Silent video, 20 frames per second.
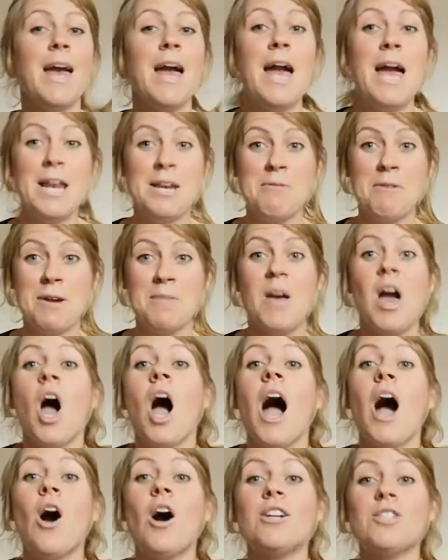Anyway,
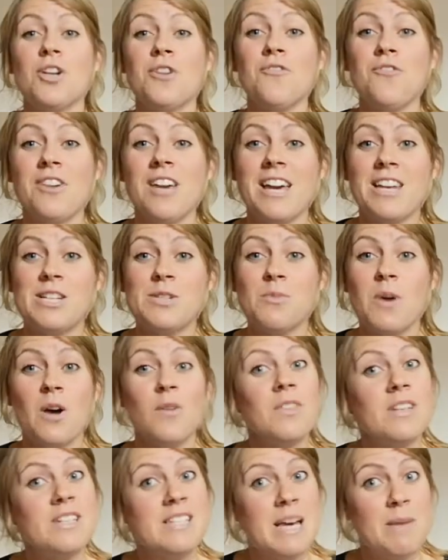don't forget as well,
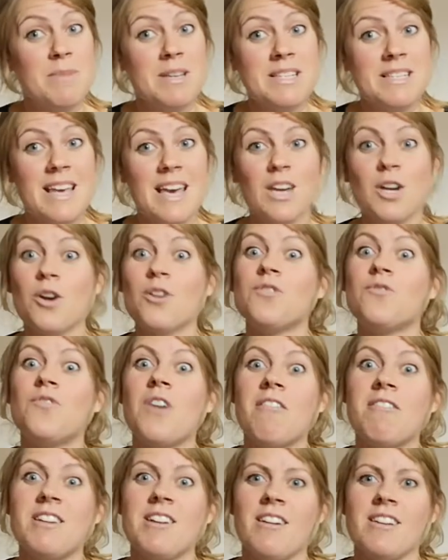the Demi set goes
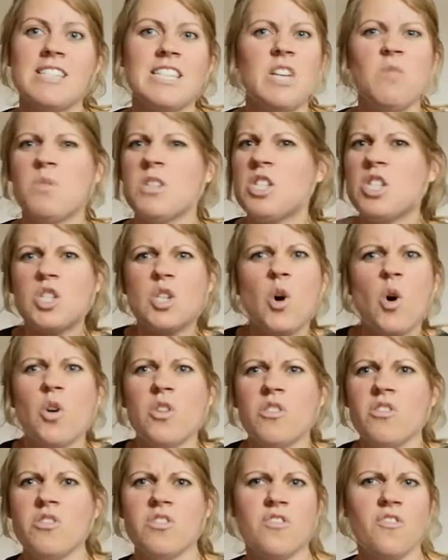very nicely with
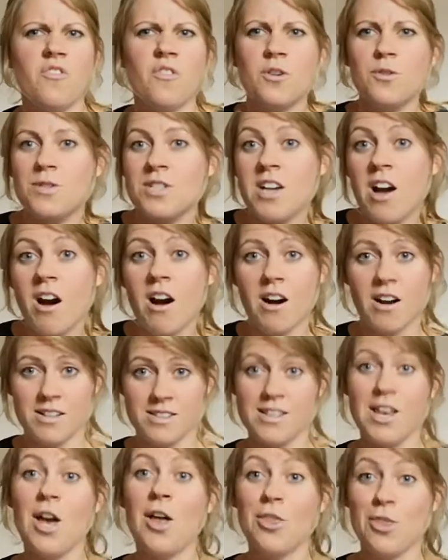scones, fruit
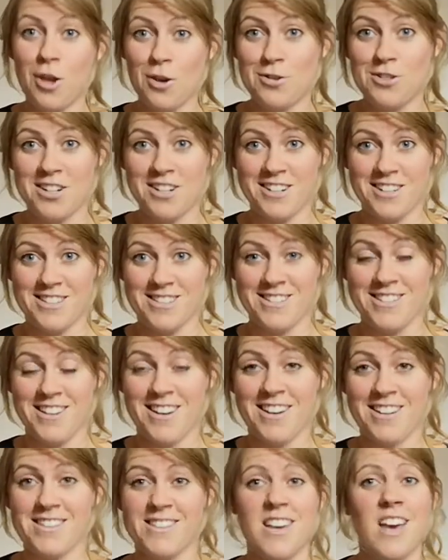tart, those kind of
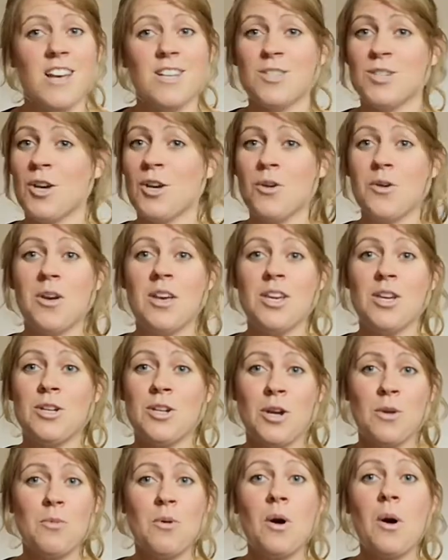desserts. So you
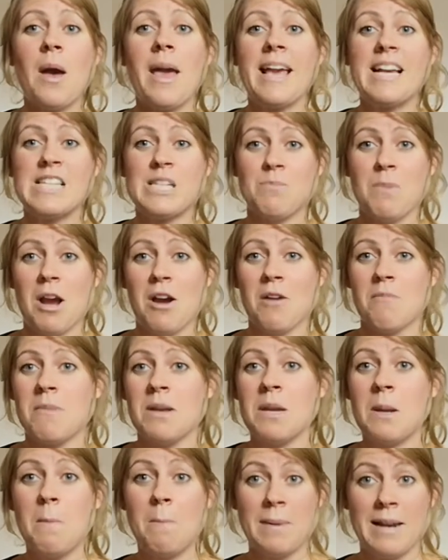know what?
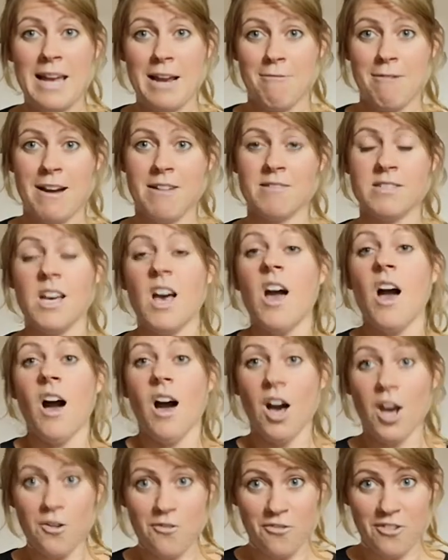Experiment, play around.
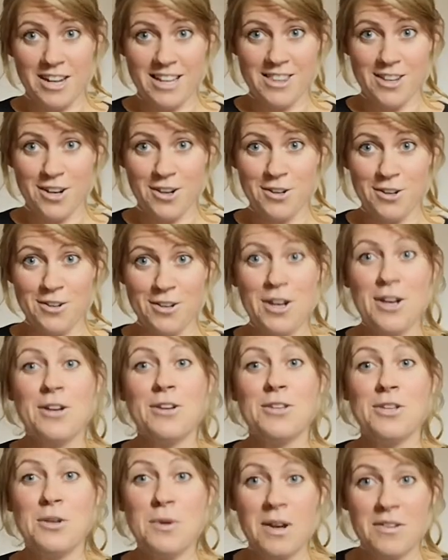Hopefully though,
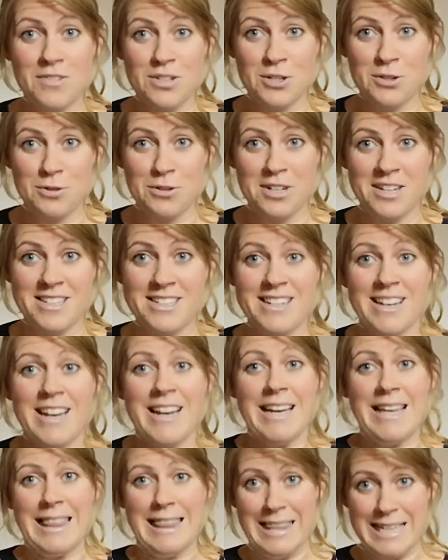you have enjoyed
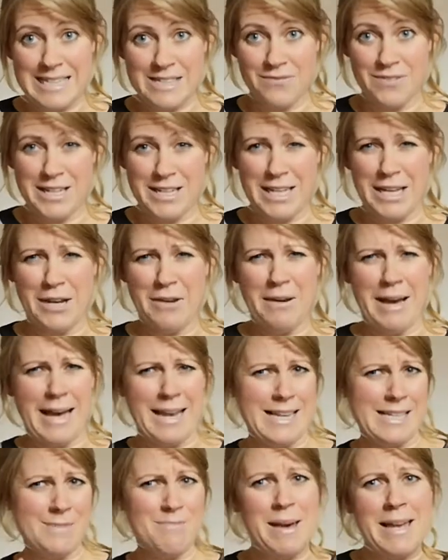this video and
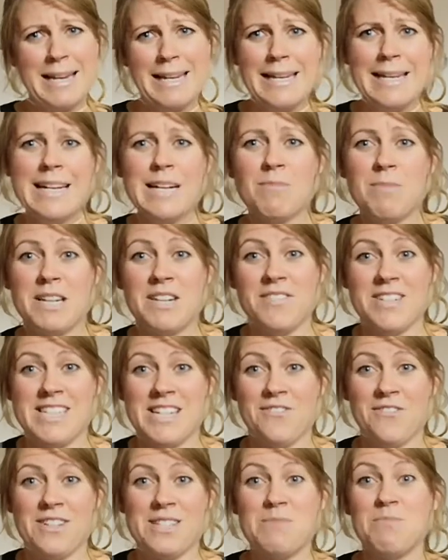it's made a little bit of a
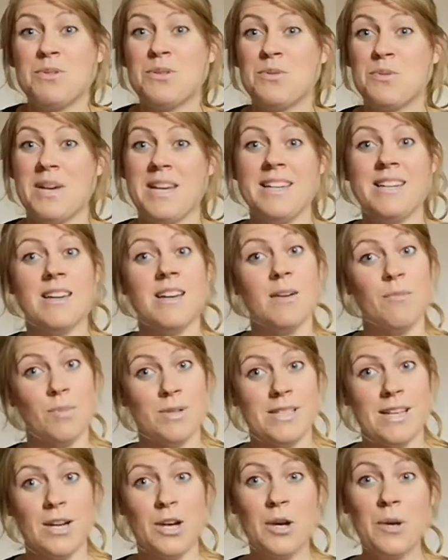difference between
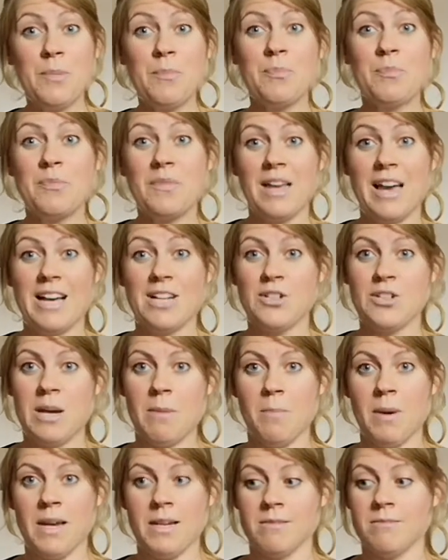Prosecco and
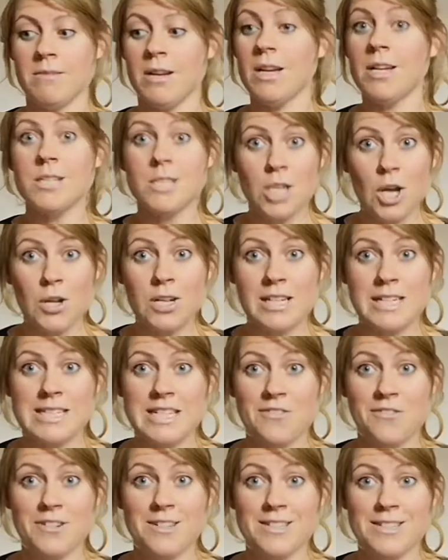Champagne. Totally
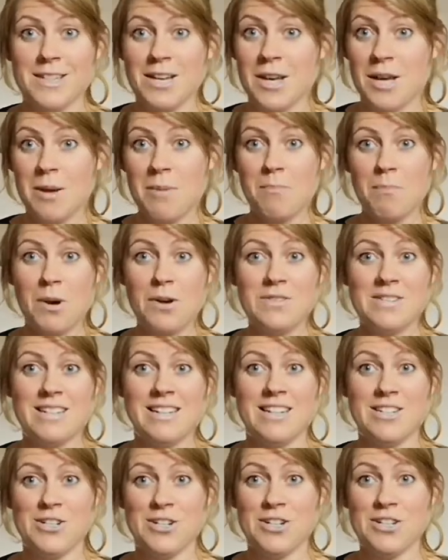different, both
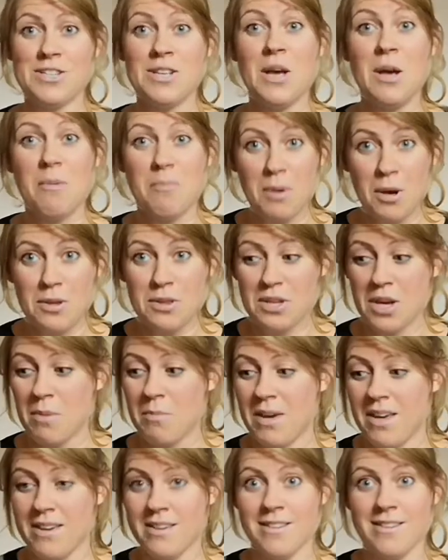delicious, both
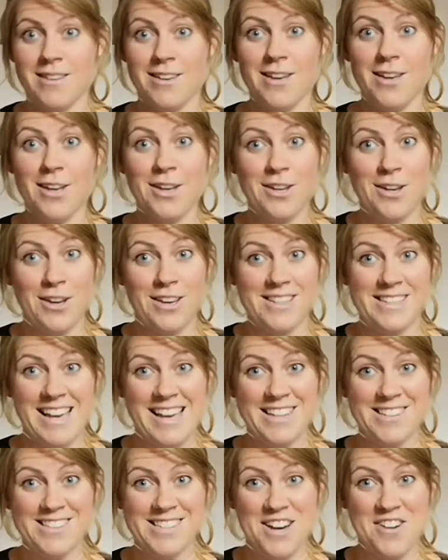yummy. Get
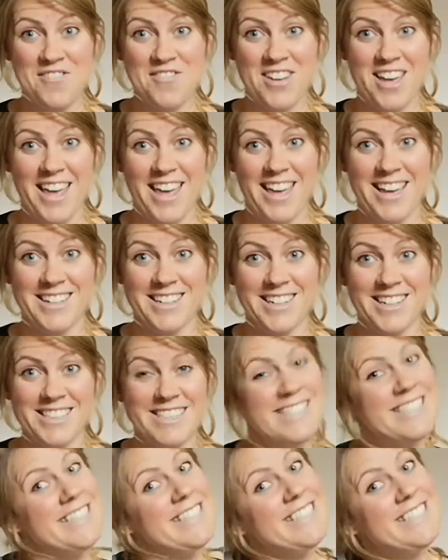yourself a glass.
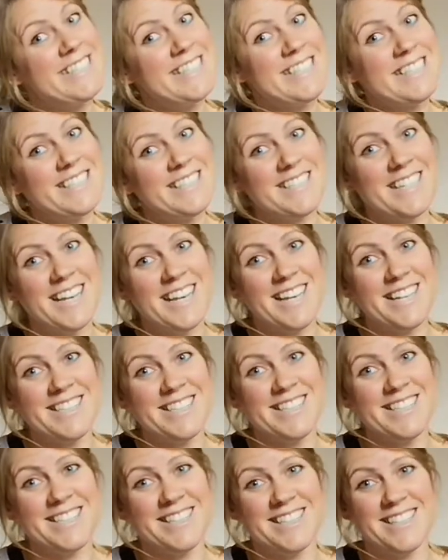
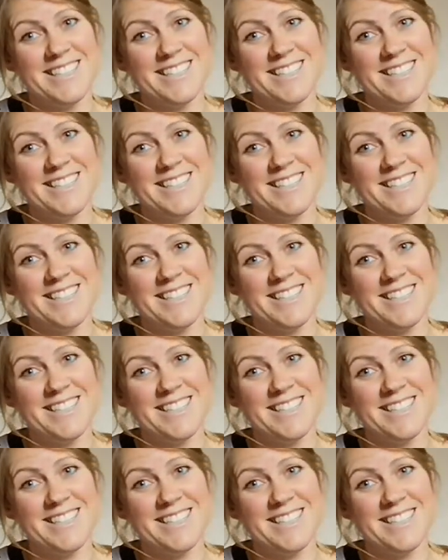Cheers!